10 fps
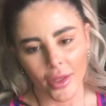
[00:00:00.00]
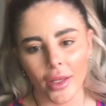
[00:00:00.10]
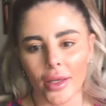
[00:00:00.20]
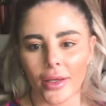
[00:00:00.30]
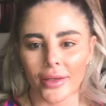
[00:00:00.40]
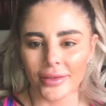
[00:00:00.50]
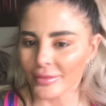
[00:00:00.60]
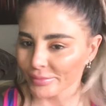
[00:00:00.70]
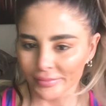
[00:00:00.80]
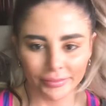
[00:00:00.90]
and
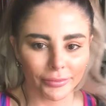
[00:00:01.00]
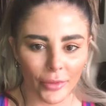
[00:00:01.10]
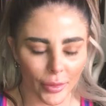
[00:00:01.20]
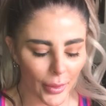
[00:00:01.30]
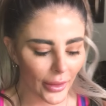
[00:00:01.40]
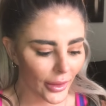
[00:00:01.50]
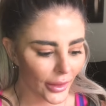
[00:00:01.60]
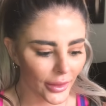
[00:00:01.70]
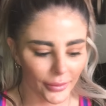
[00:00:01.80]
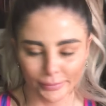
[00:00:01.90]
with my
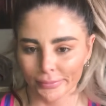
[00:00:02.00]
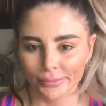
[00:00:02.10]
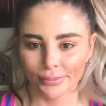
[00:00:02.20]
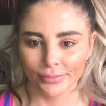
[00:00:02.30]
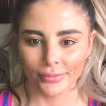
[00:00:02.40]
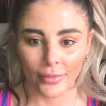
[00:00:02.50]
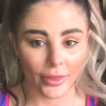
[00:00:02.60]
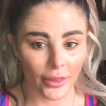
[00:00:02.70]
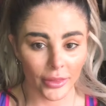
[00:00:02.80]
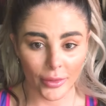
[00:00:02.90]
luck,
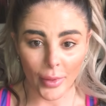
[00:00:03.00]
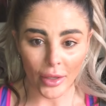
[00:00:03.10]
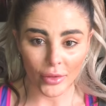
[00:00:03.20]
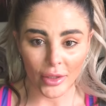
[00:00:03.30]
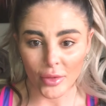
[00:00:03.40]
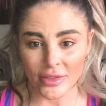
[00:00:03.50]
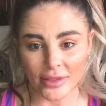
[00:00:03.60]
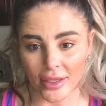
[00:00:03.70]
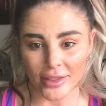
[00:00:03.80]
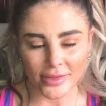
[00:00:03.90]
the battery always
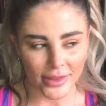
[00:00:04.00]
dies.